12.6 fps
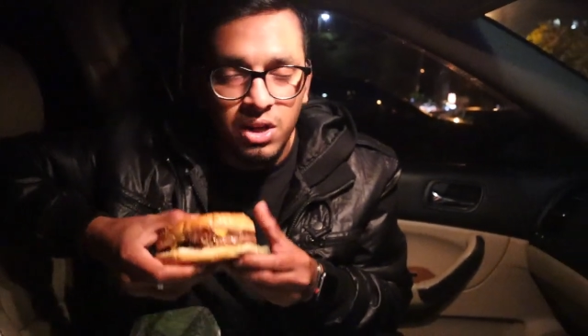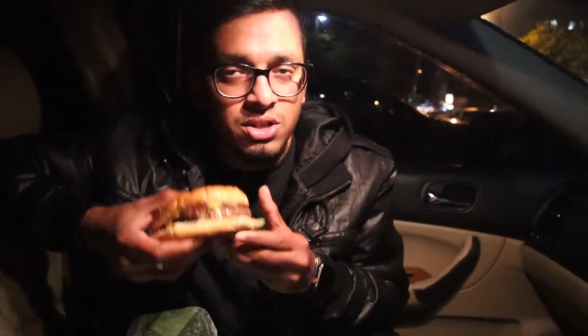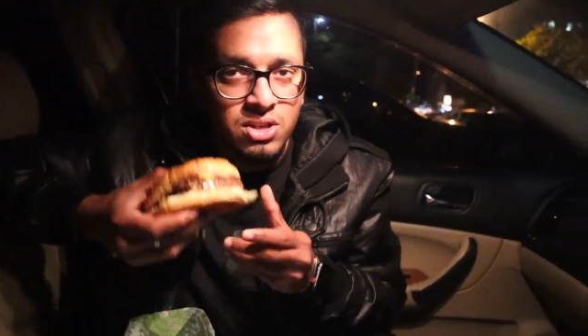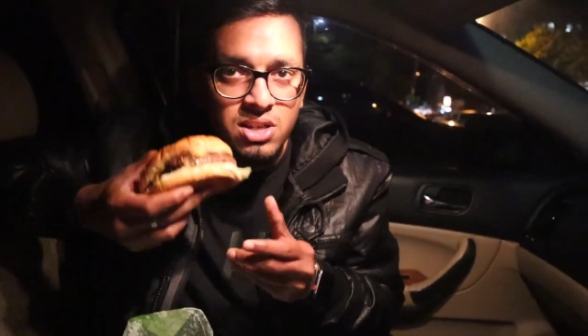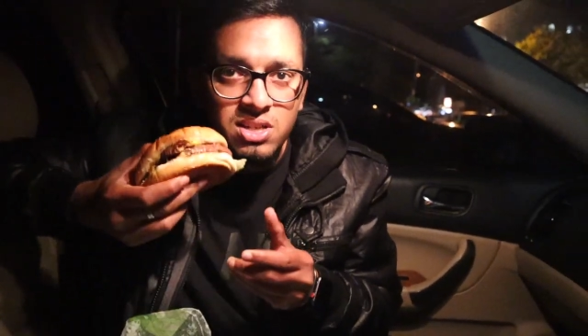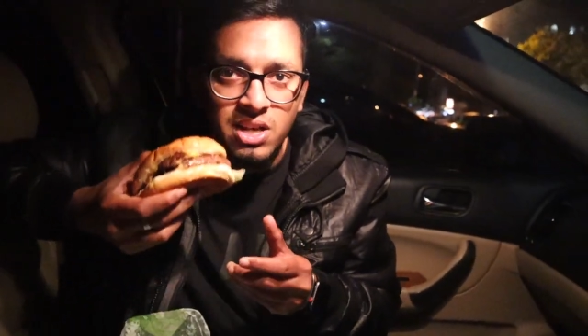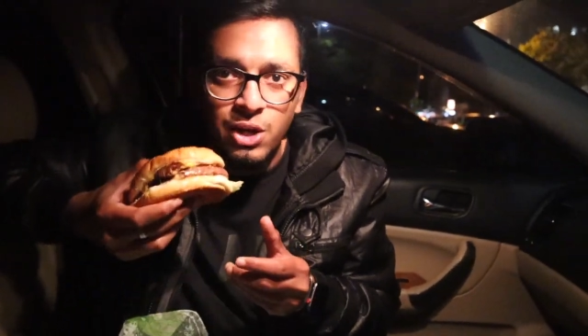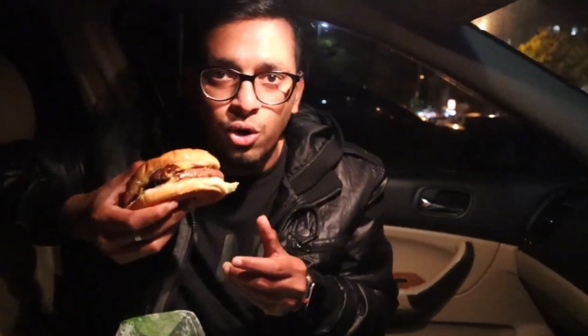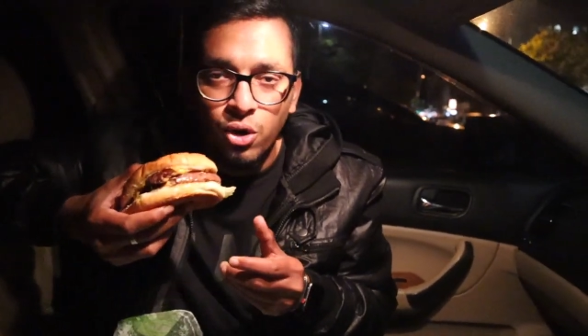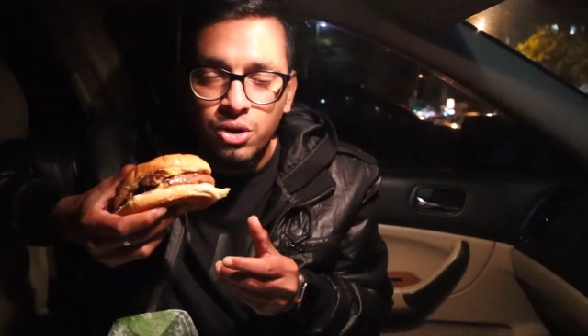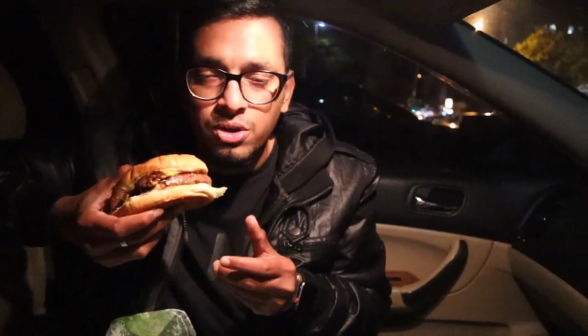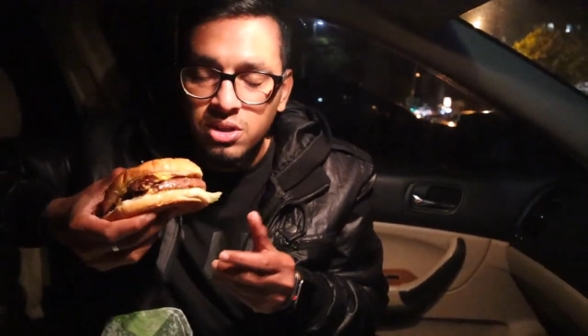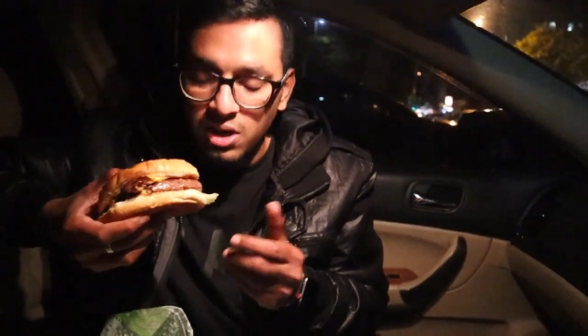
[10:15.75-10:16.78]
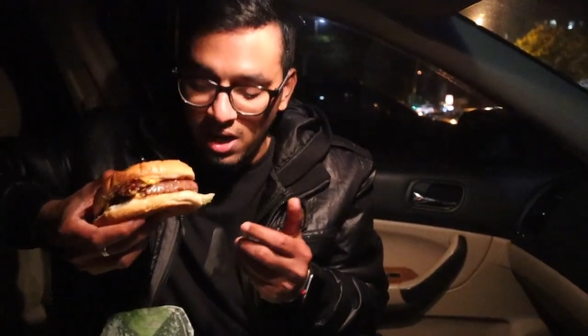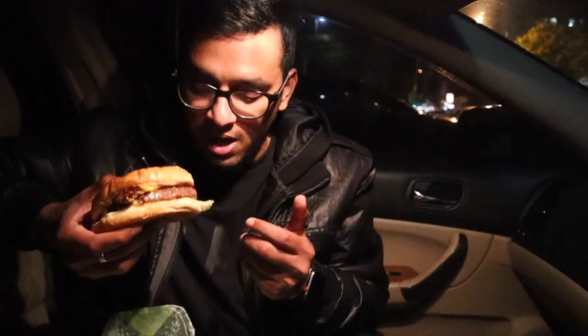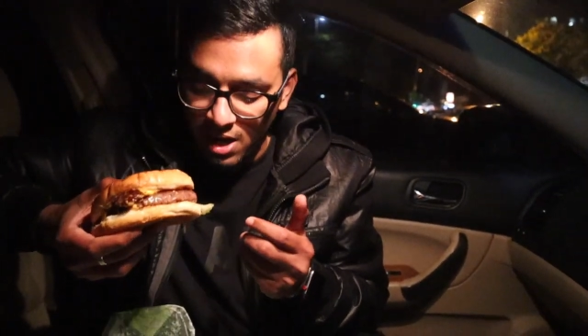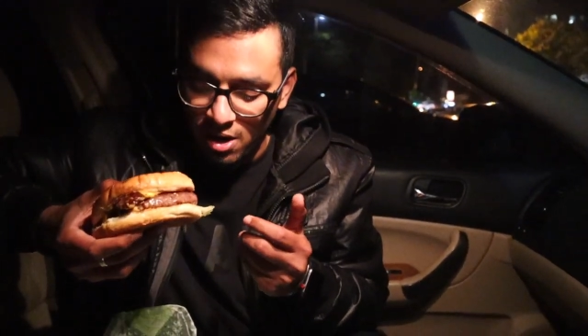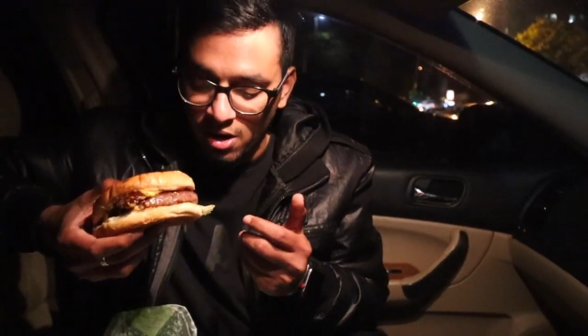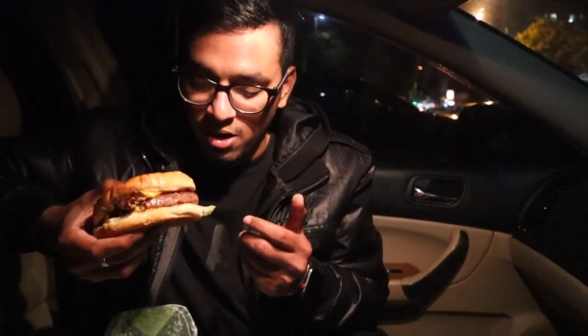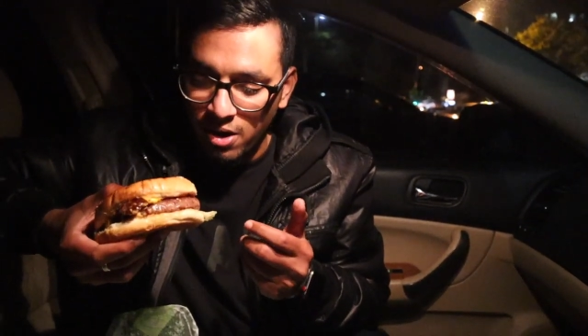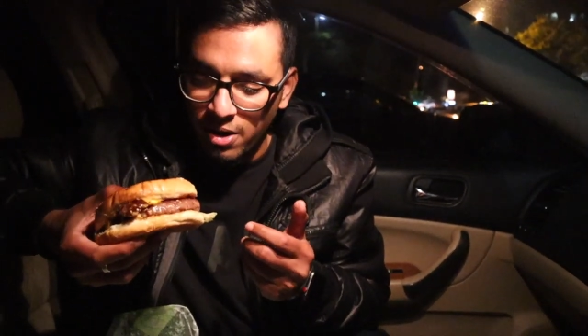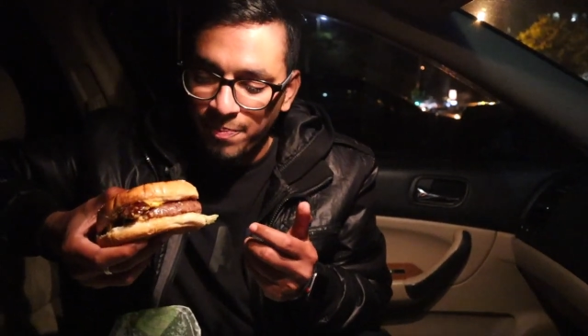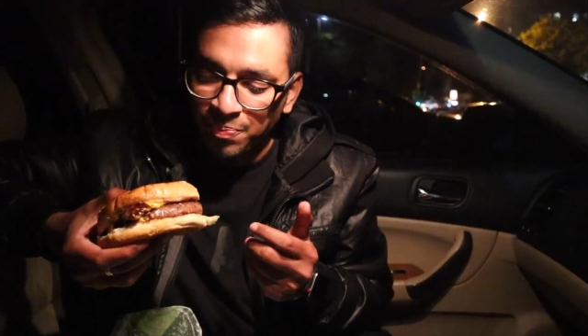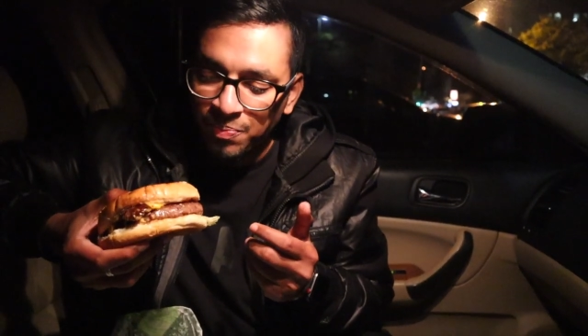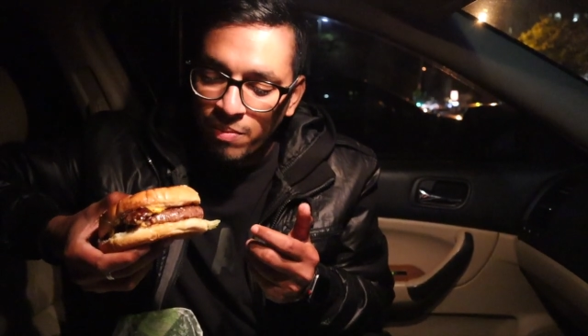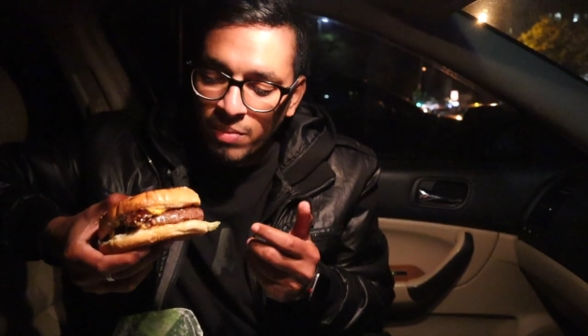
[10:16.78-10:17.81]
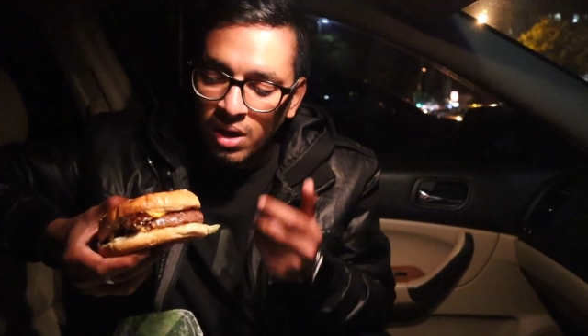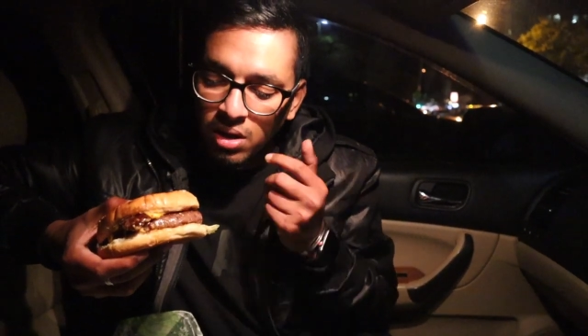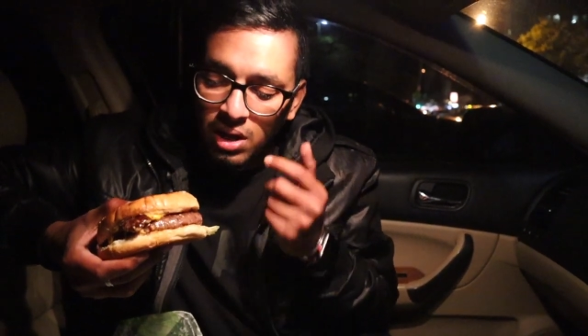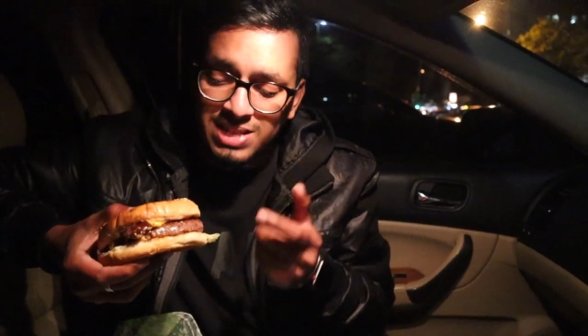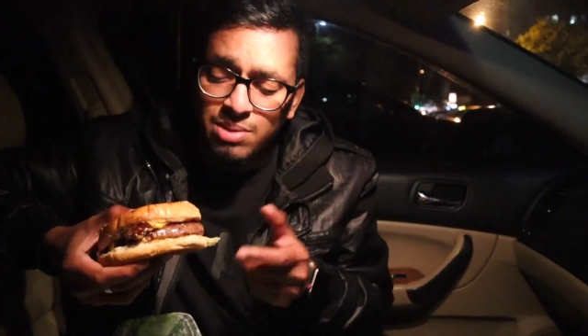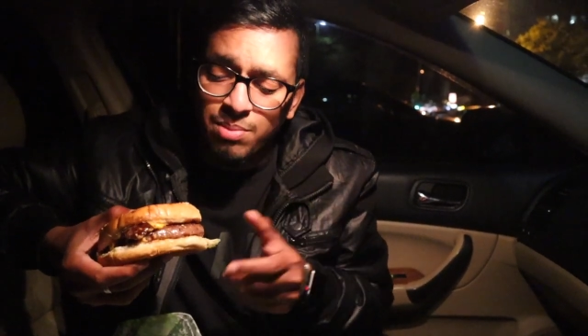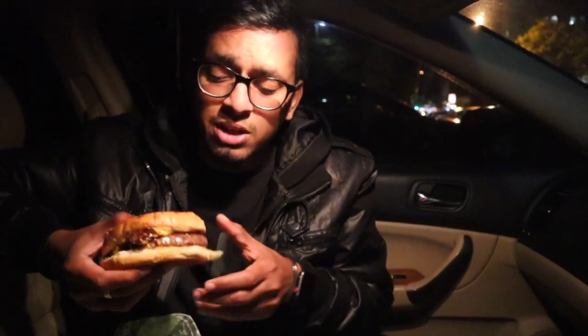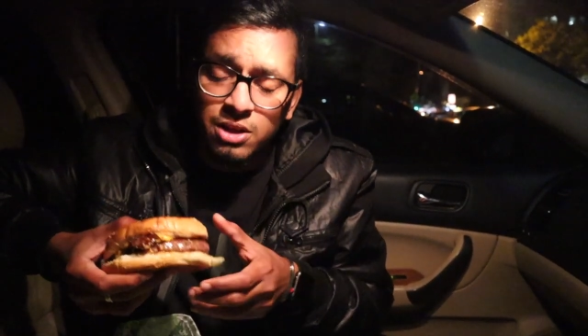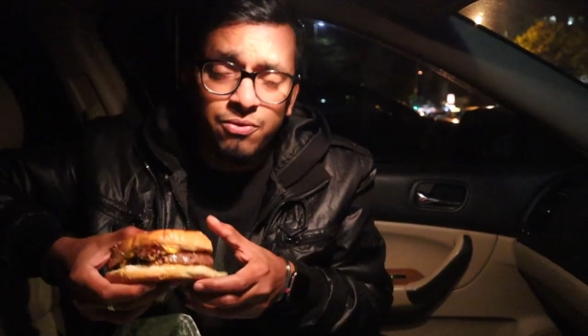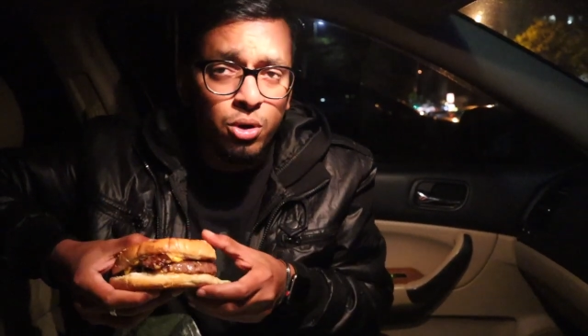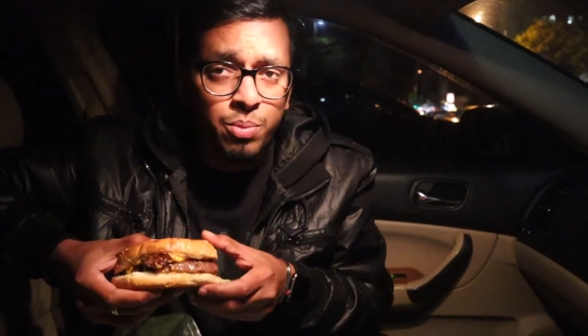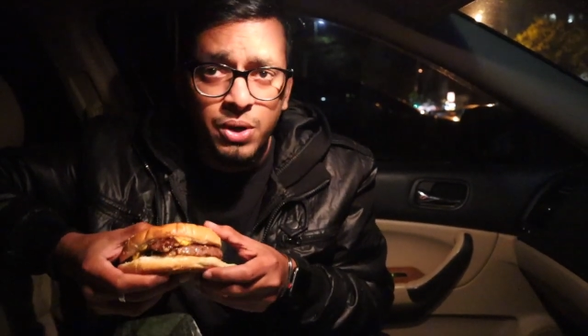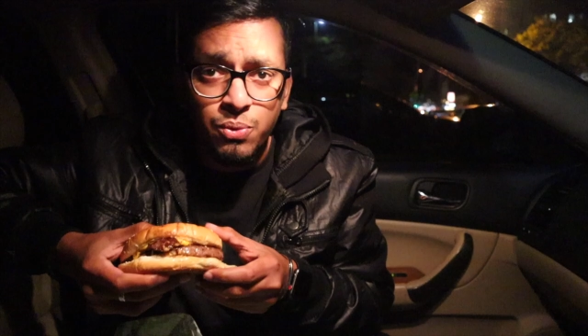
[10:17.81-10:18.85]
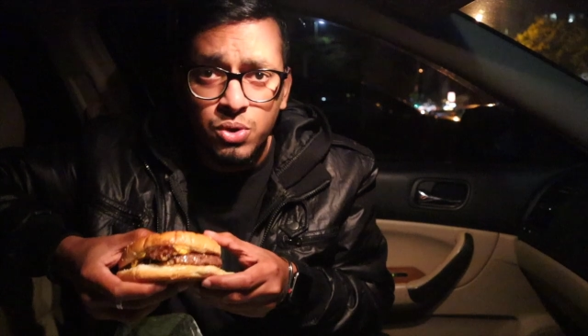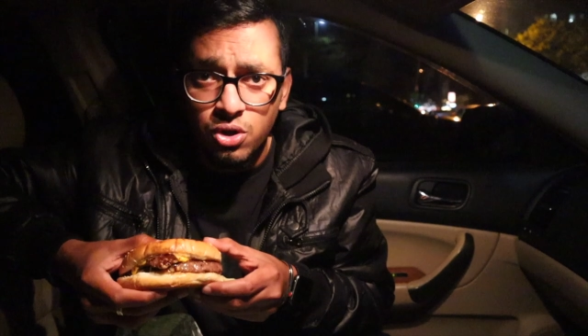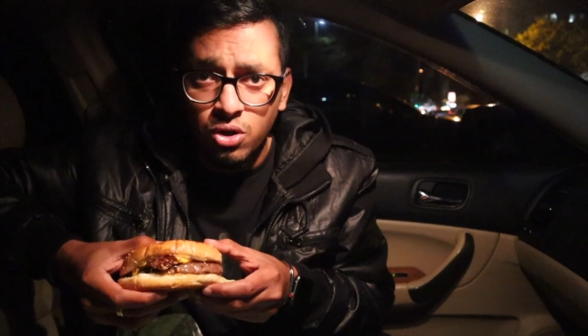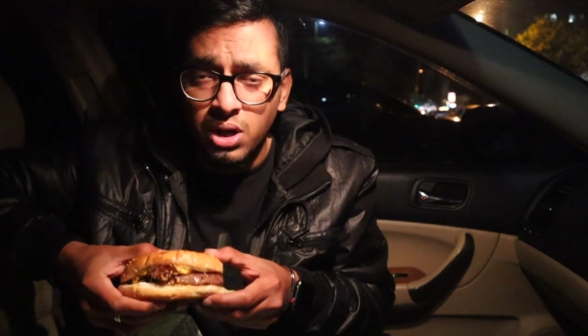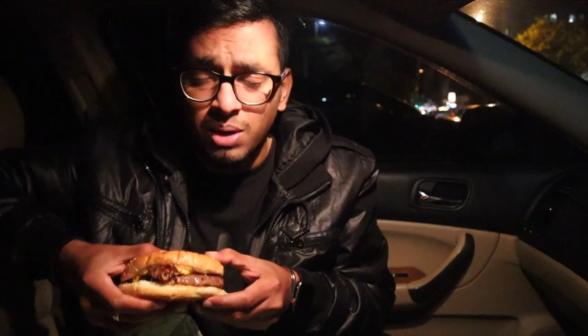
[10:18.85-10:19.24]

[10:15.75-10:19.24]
It's just $10, and last time Adit told me it was good.